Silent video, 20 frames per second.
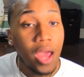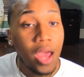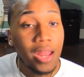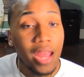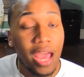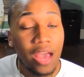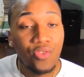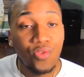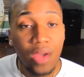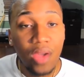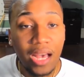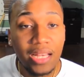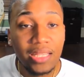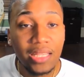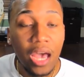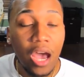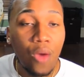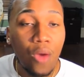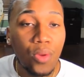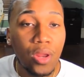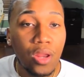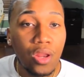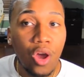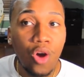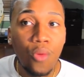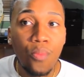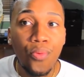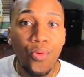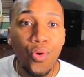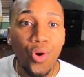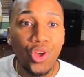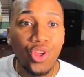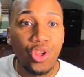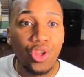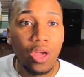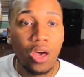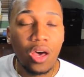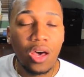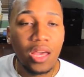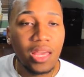Now, as you guys already know, Porsha
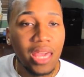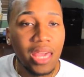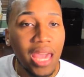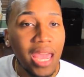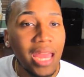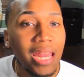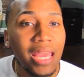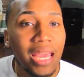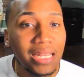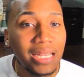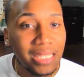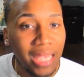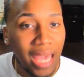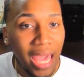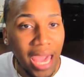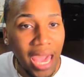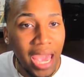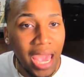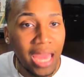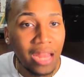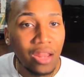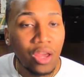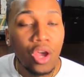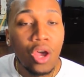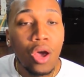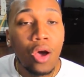uh, Kandi has had